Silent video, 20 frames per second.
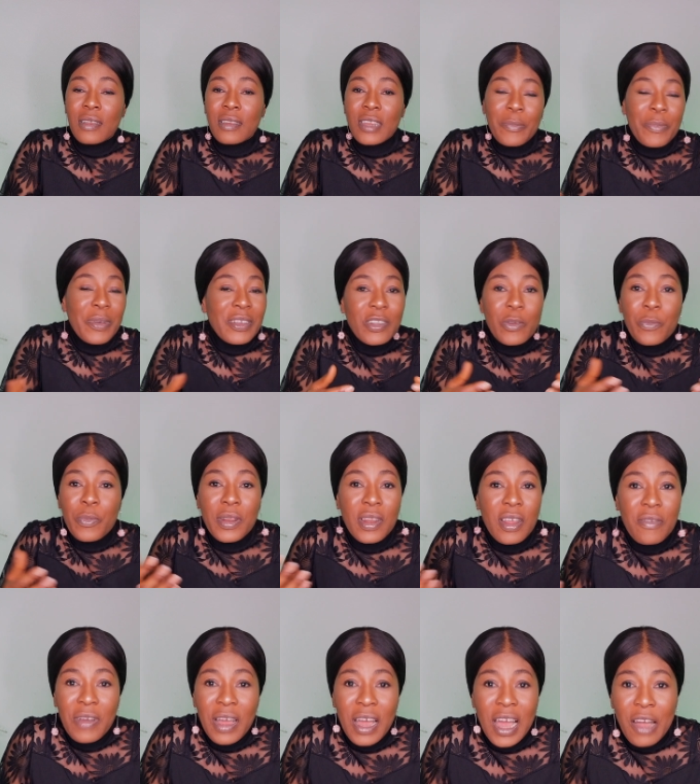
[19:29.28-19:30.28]
The person will
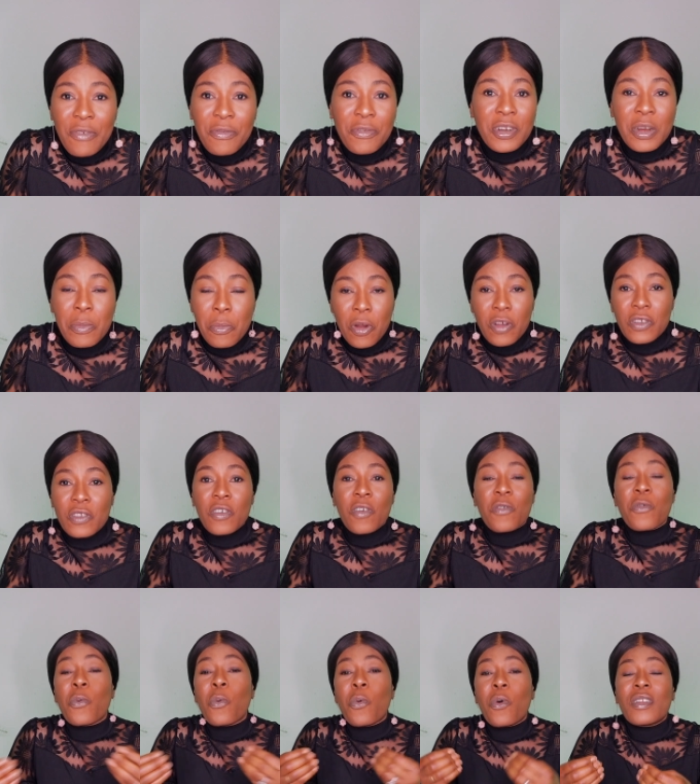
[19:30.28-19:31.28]
never have remorse
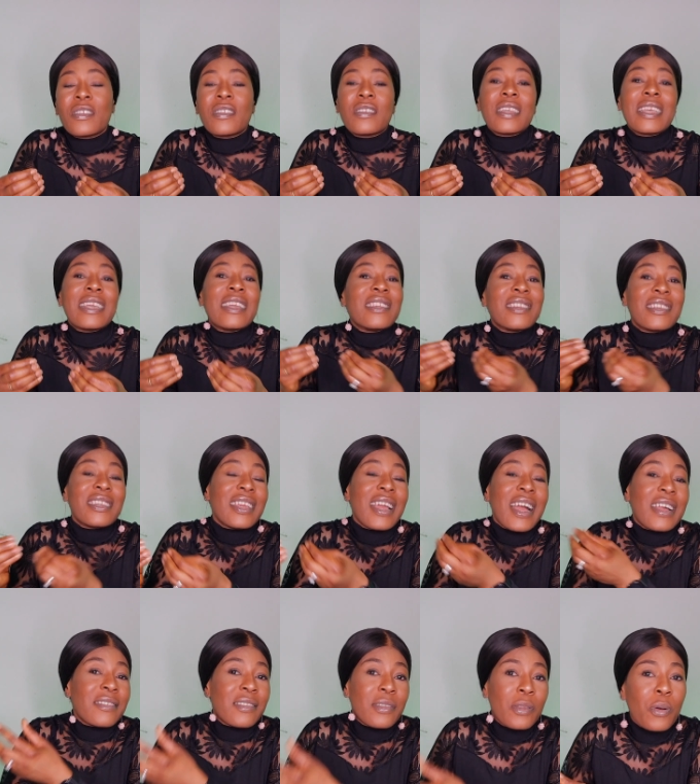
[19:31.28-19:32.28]
of what she
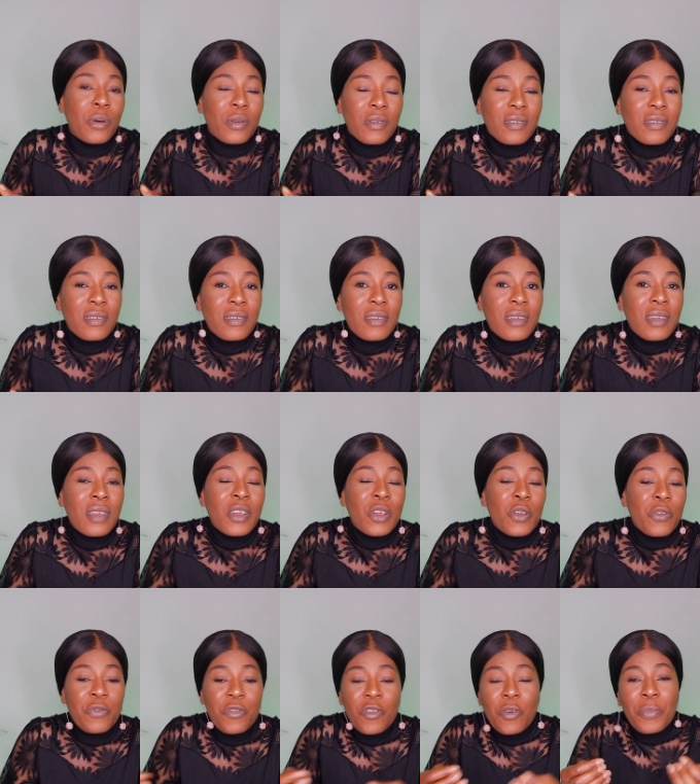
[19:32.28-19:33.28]
has done.
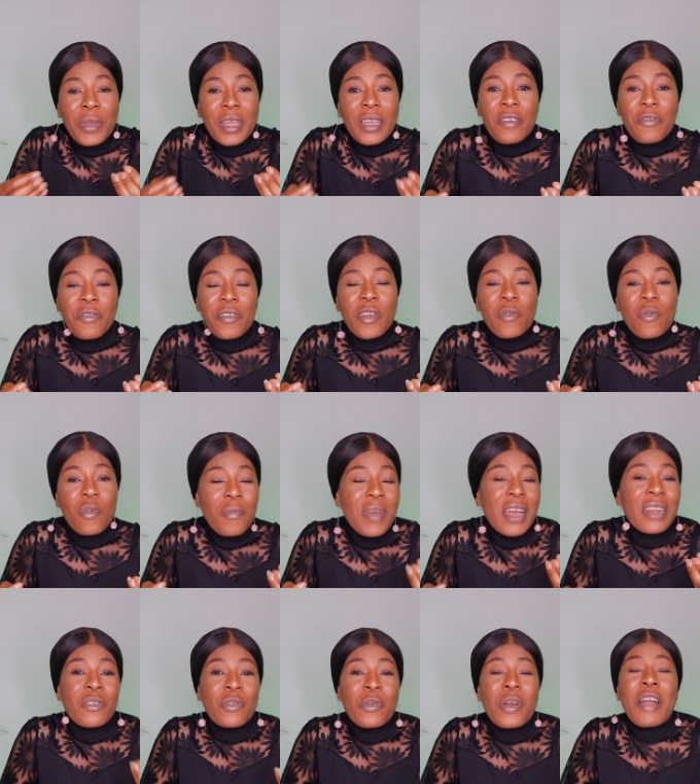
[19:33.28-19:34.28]
If you're begging for a
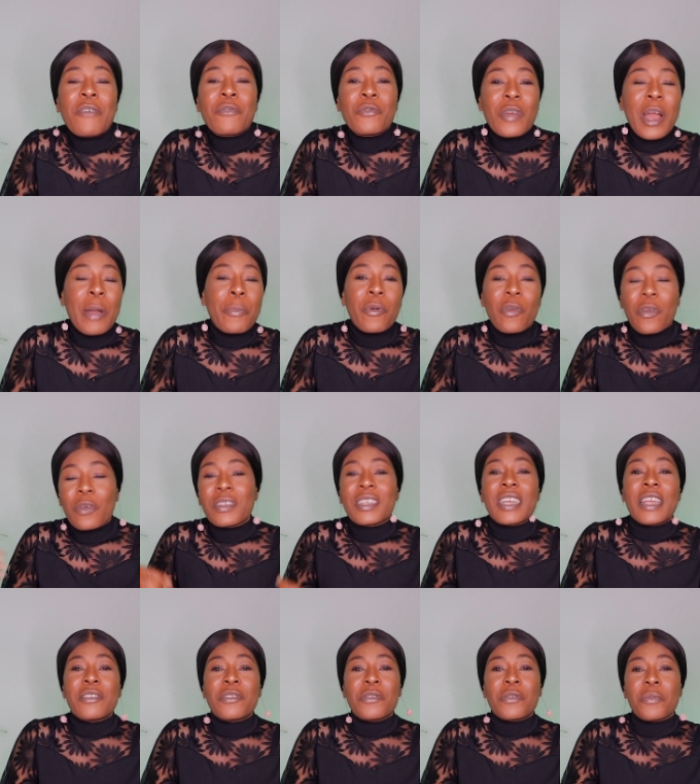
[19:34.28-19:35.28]
woman, you have to
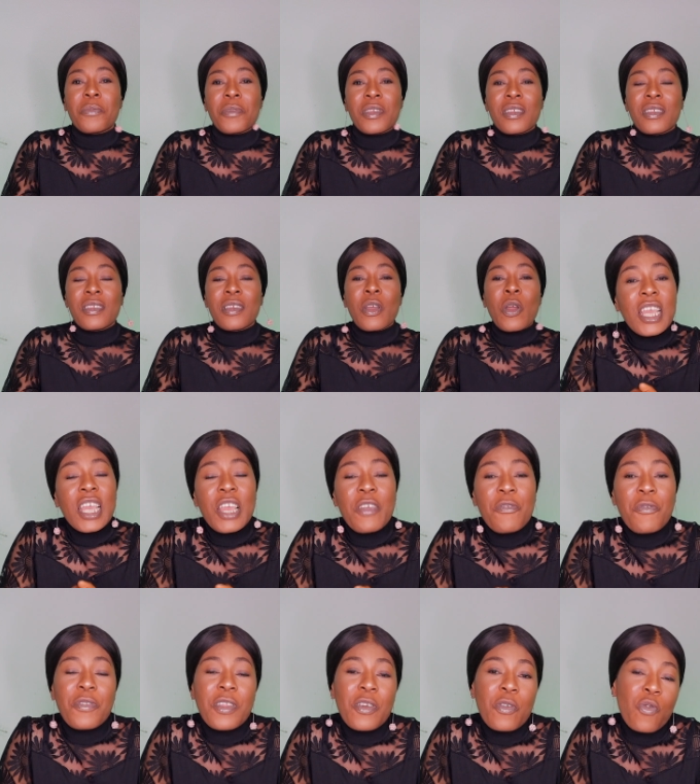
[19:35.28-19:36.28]
apologize to me.
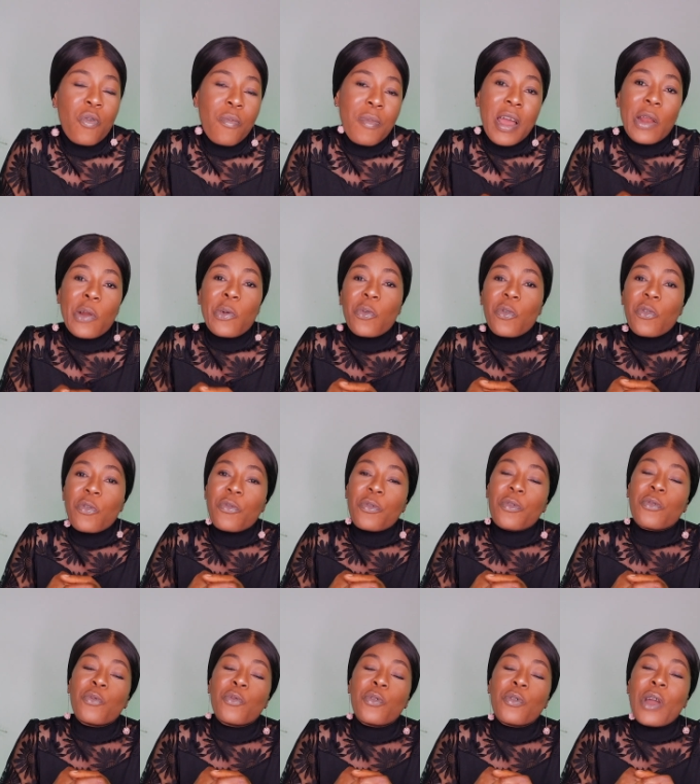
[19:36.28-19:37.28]
If the woman will,
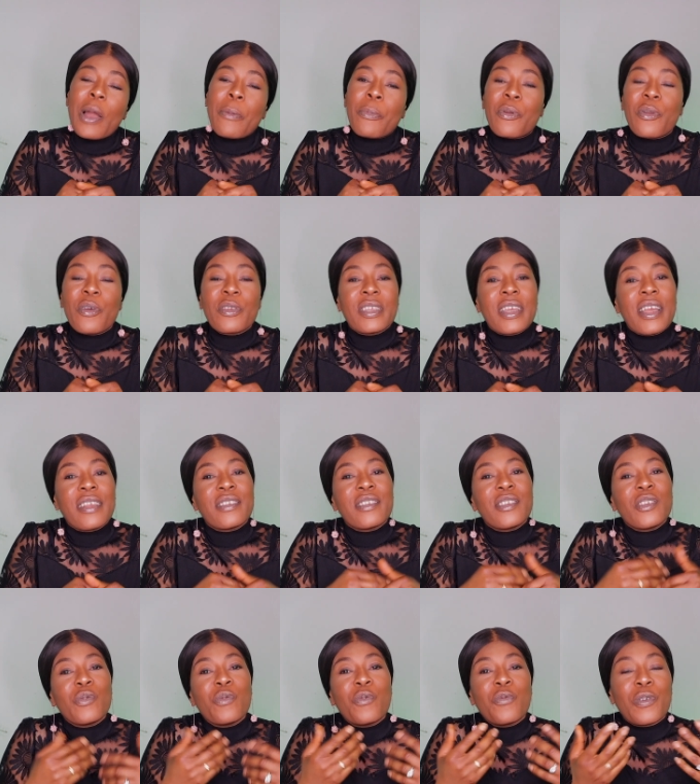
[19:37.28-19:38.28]
will apologize,
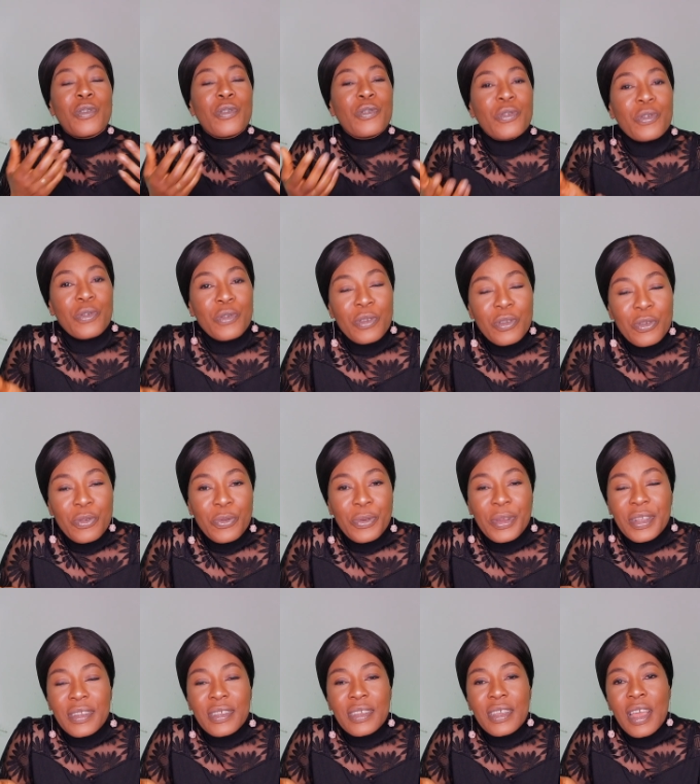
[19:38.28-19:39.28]
she will voluntarily do
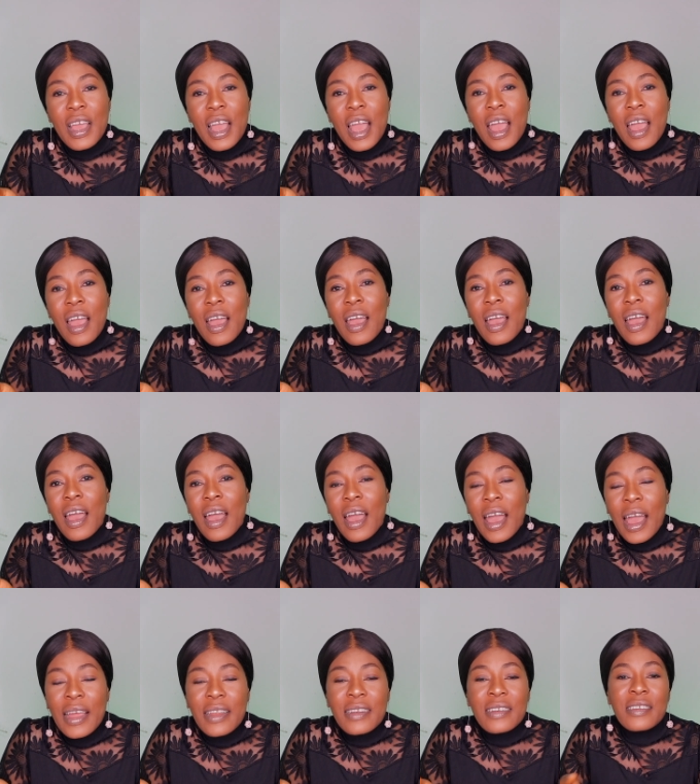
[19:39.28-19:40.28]
it.
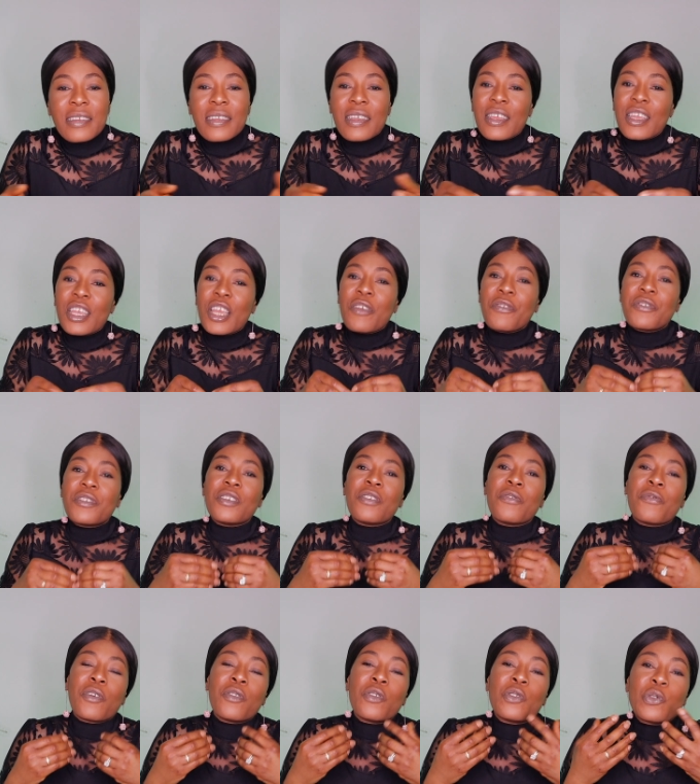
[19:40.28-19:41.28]
And if
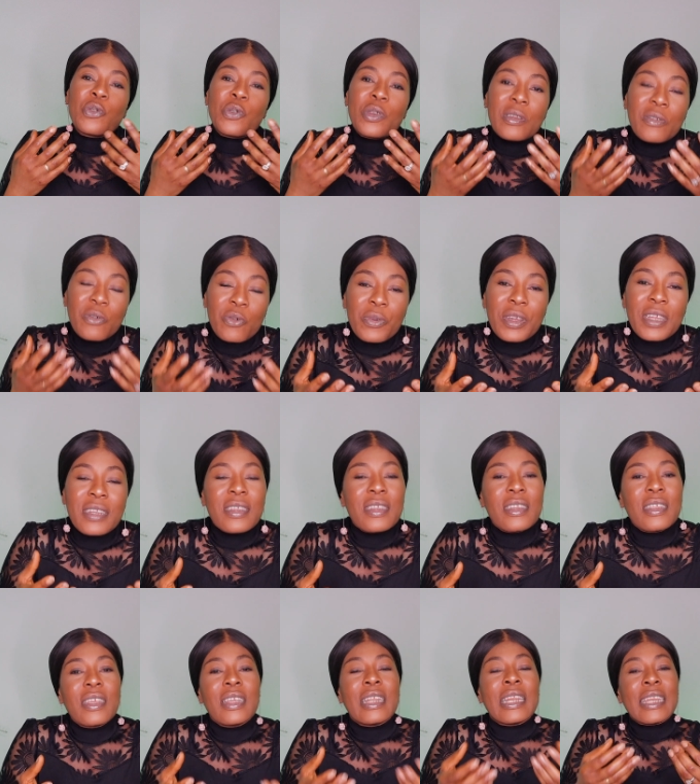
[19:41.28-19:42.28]
she voluntarily do it,
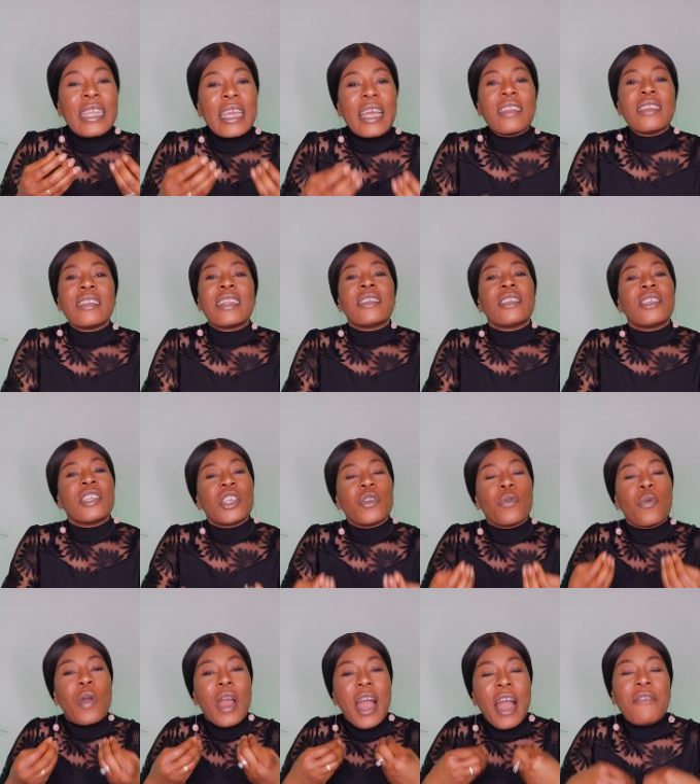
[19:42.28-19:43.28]
then she
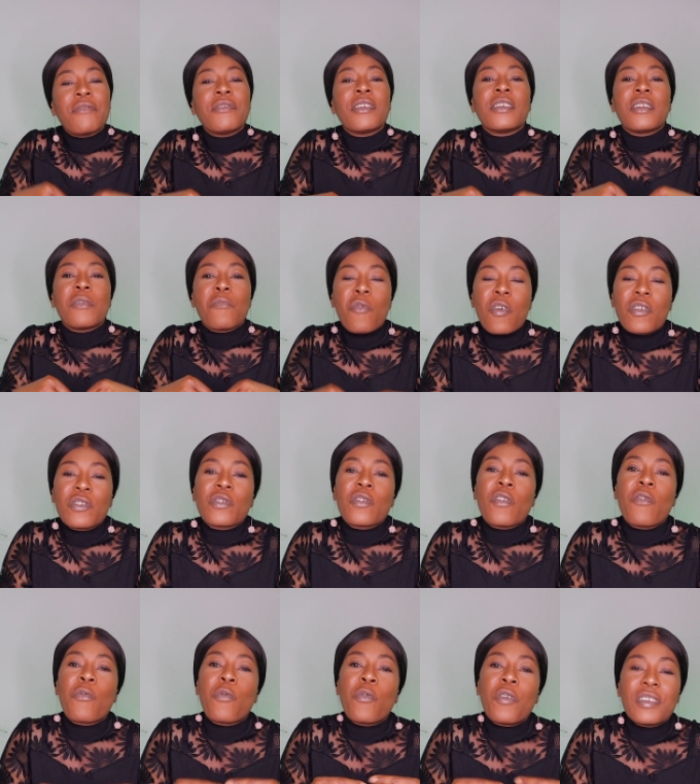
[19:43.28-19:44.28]
will have the remorse
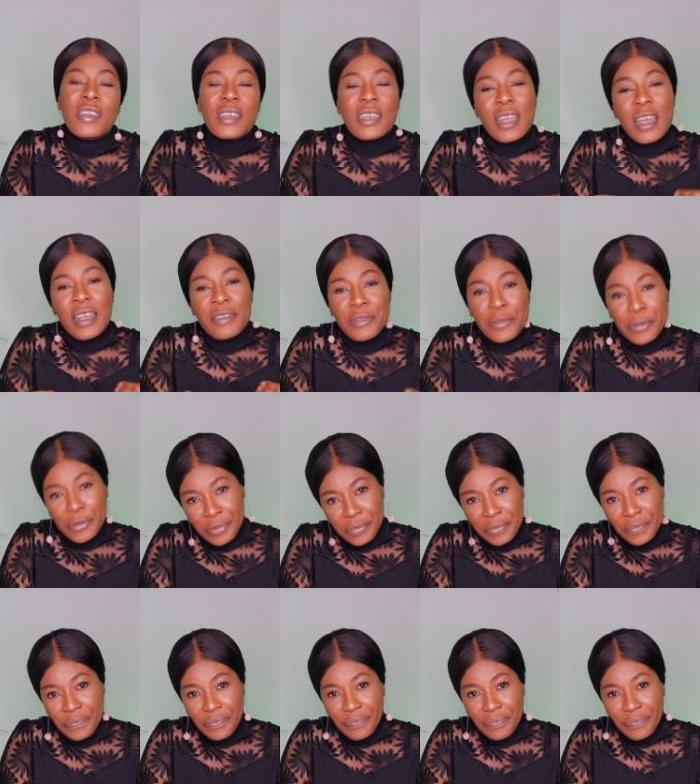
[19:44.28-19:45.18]
of what she has done.